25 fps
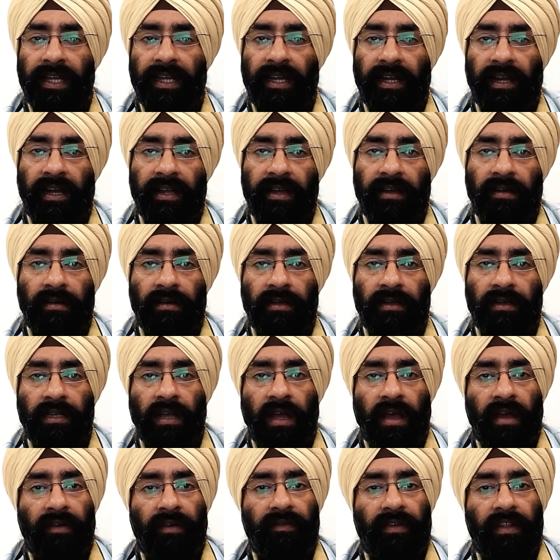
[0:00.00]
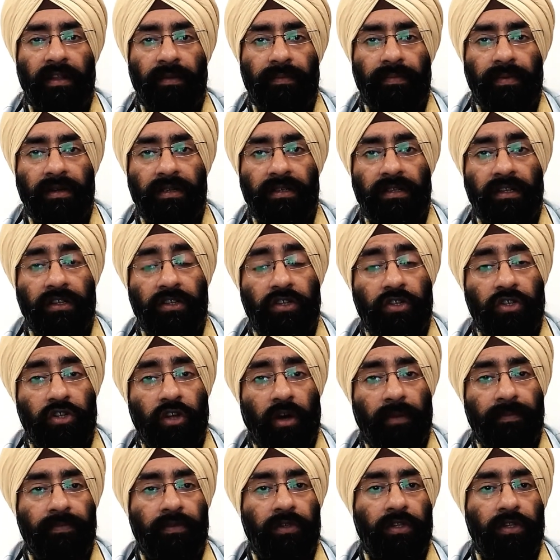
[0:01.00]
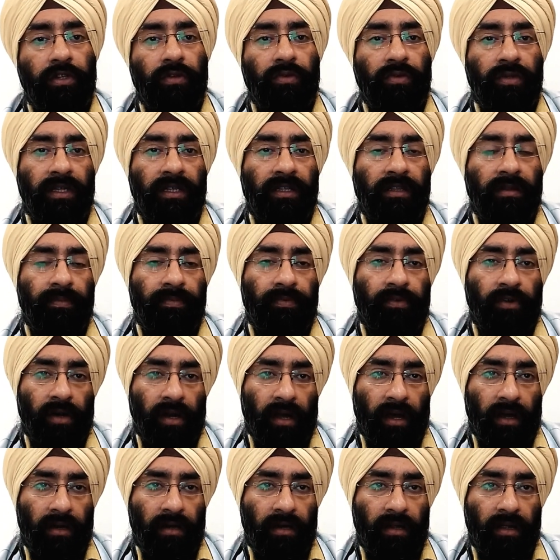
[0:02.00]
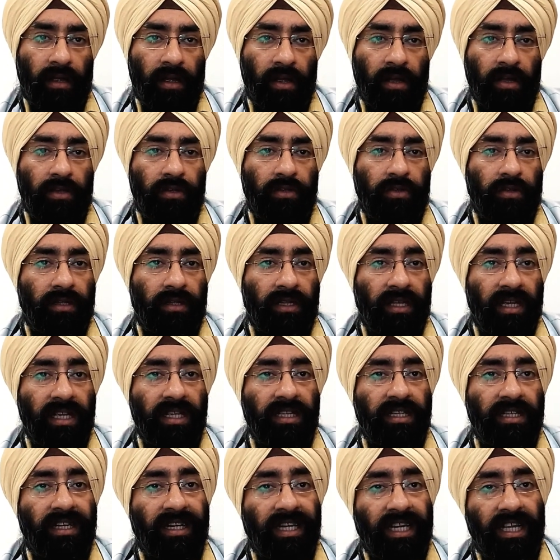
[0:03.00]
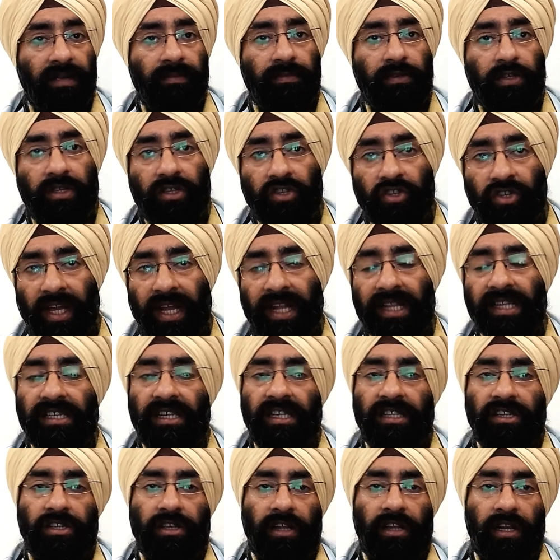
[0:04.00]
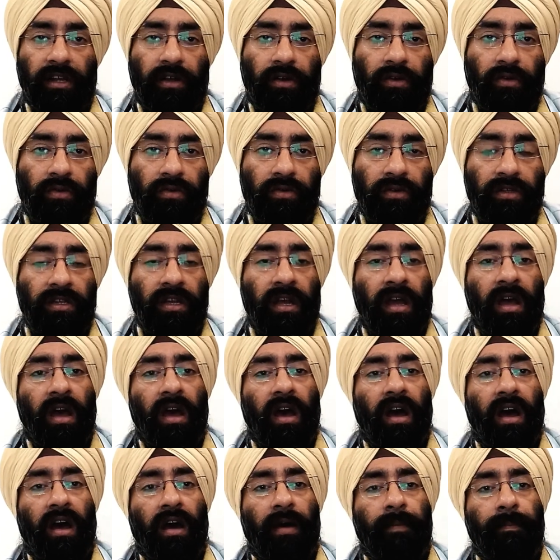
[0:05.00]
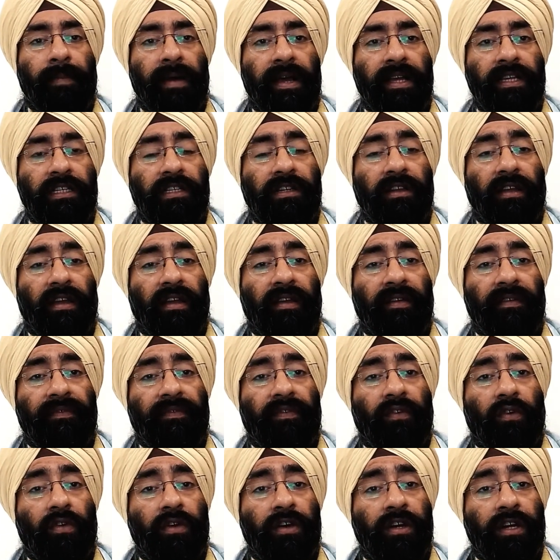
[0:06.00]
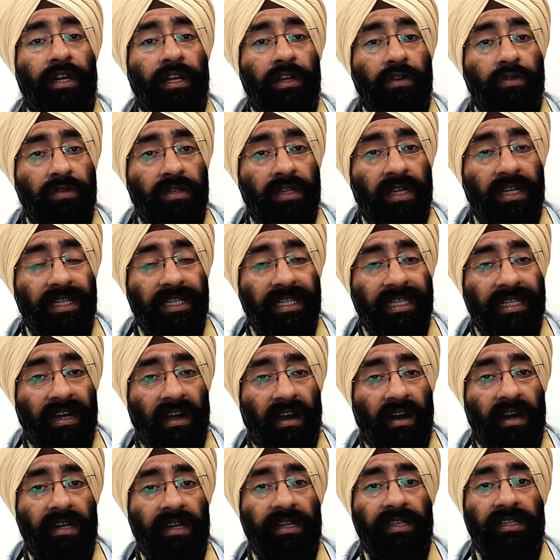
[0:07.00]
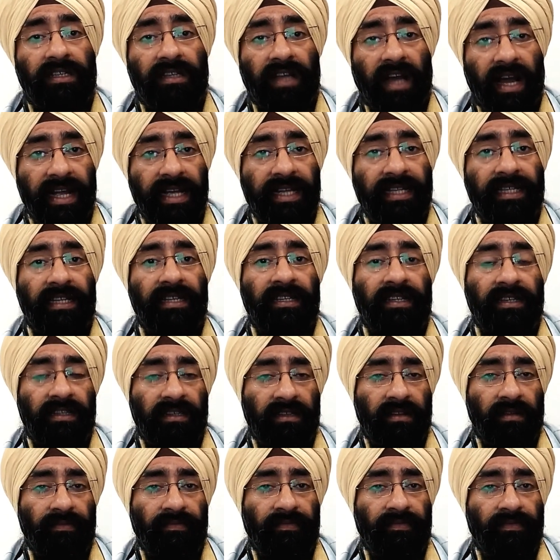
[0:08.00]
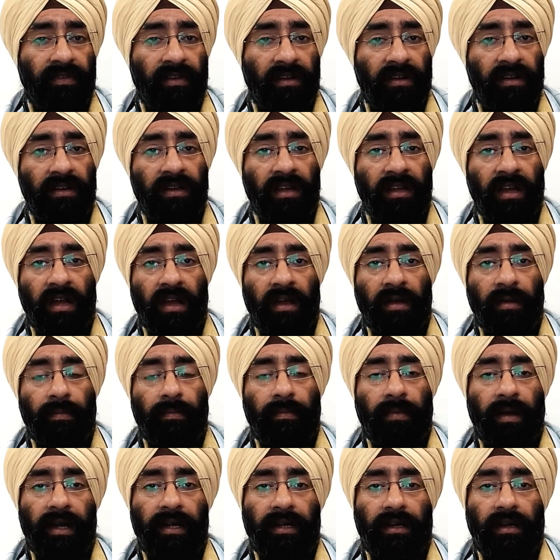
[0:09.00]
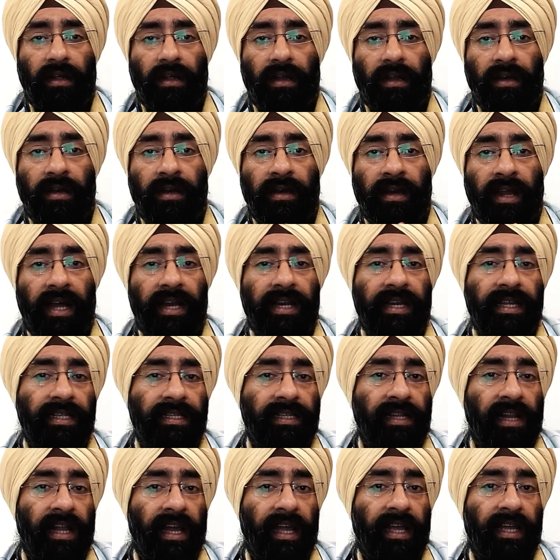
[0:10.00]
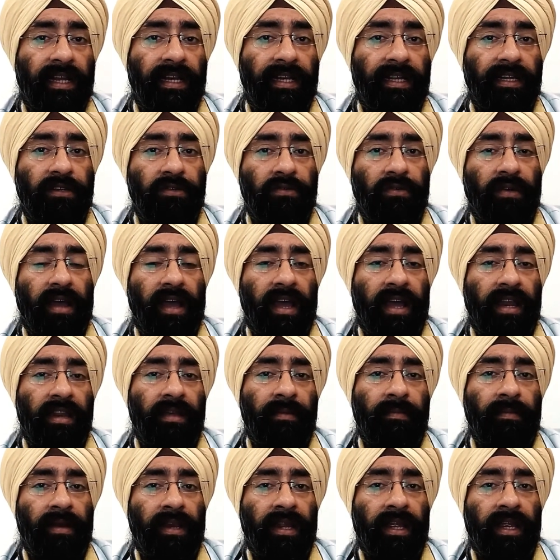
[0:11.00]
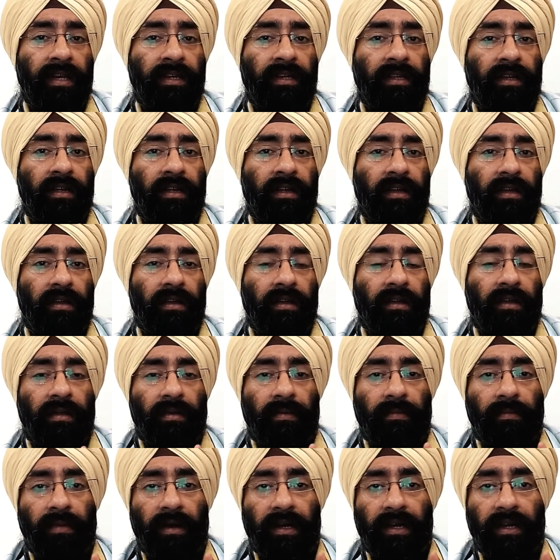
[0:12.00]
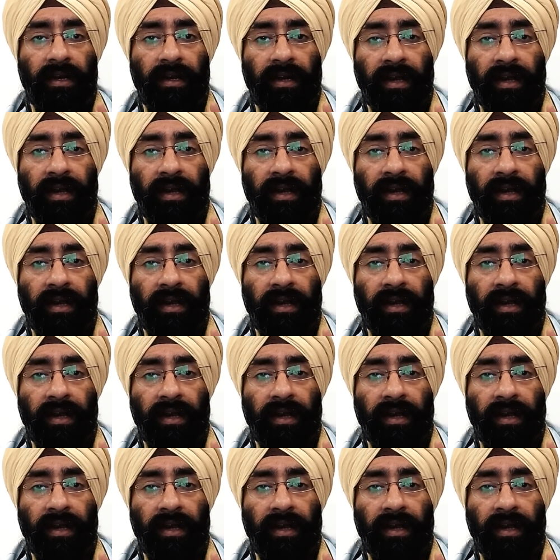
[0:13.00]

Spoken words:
clears when the person stops using the product. So these creams, gels, and silicones are best if for reducing scar size and discomfort, but none is likely to eliminate a